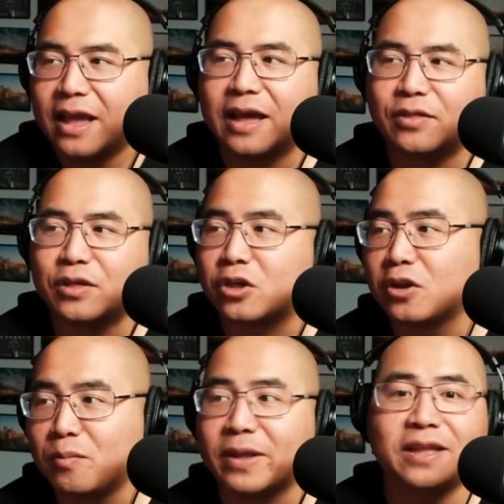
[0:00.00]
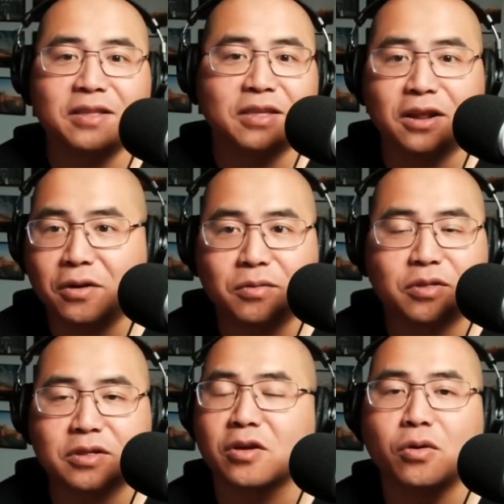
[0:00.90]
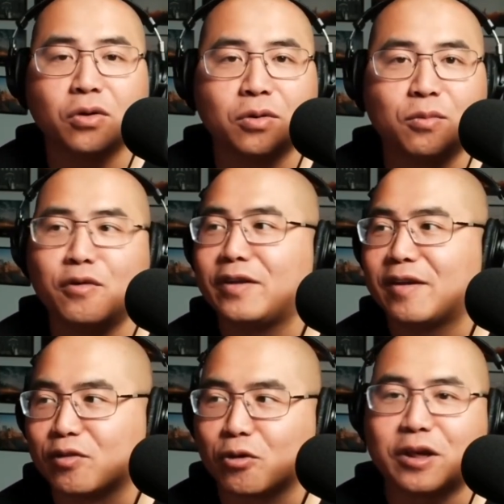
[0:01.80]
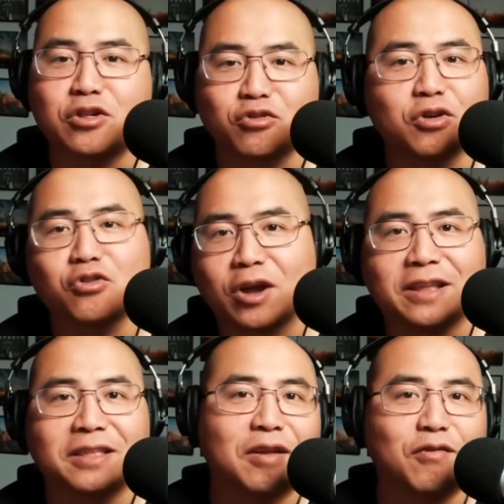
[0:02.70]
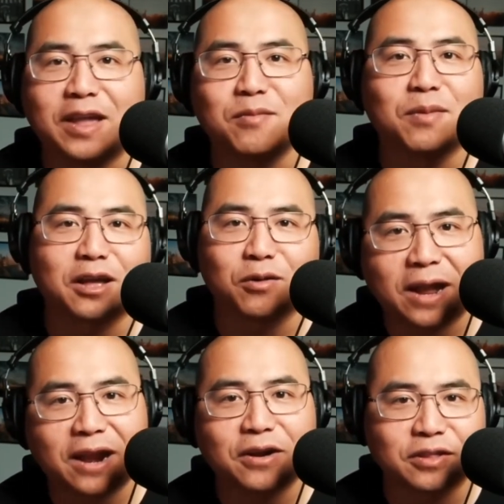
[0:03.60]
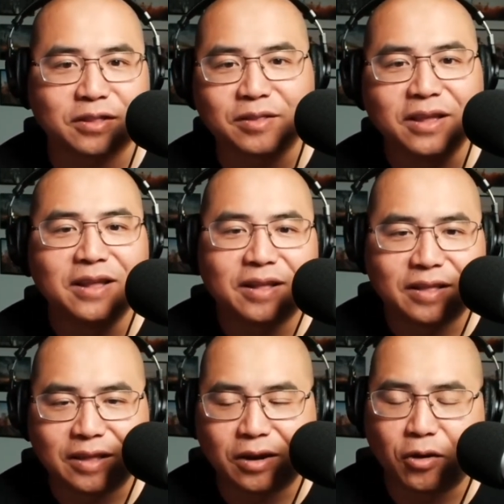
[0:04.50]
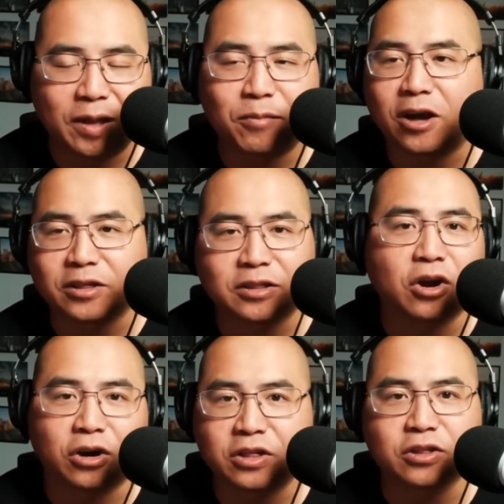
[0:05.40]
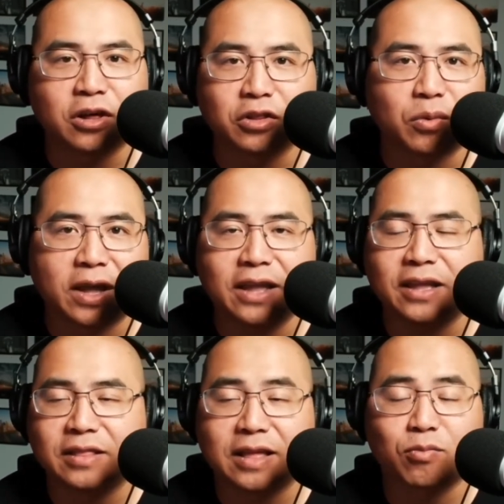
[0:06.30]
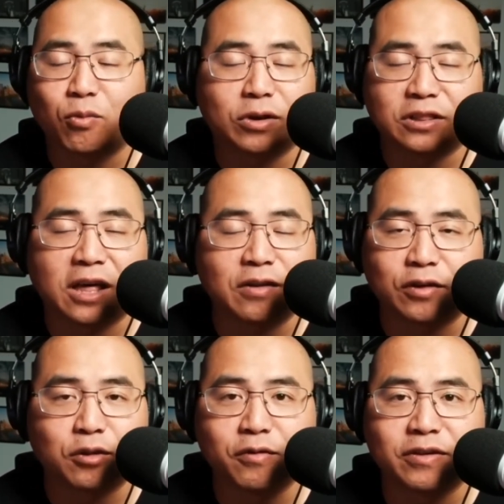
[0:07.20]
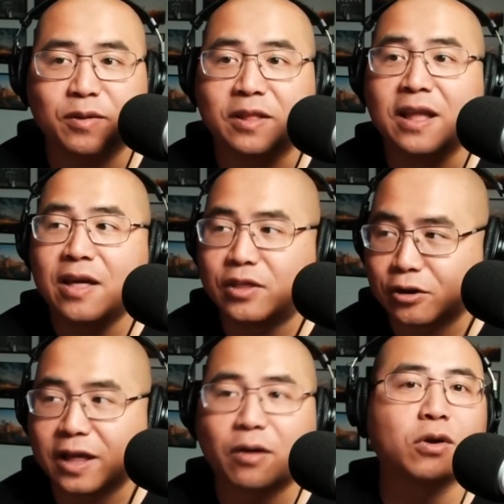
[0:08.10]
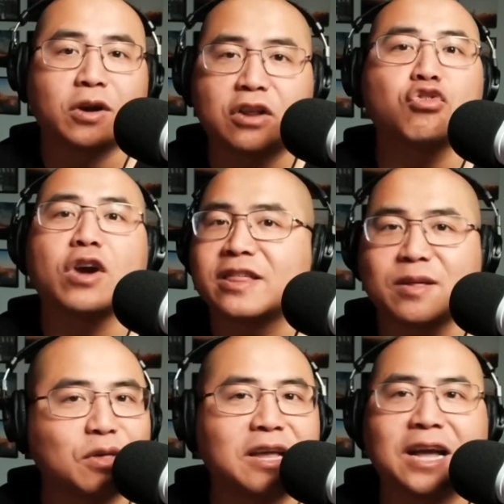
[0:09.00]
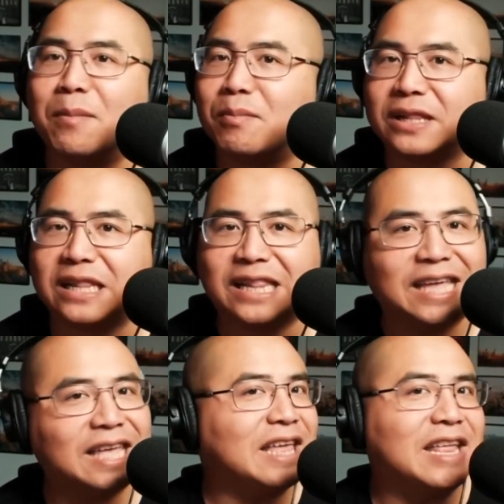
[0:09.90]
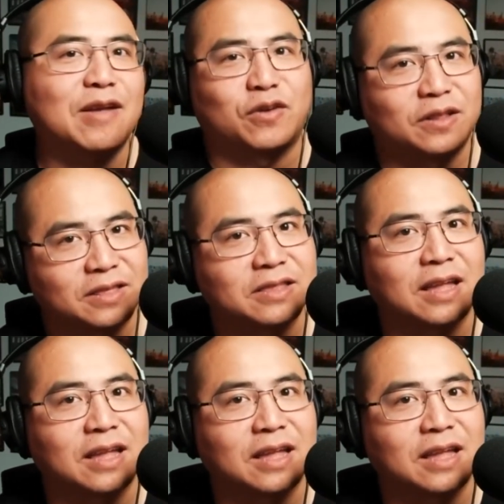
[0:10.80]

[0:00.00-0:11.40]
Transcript: This could have been, just a whole movie of Laurie Strode trying to evade Michael Myers and, him causing carnage along the way, and that's what a lot of other movies have been. They're like, we're going to try something completely different this time.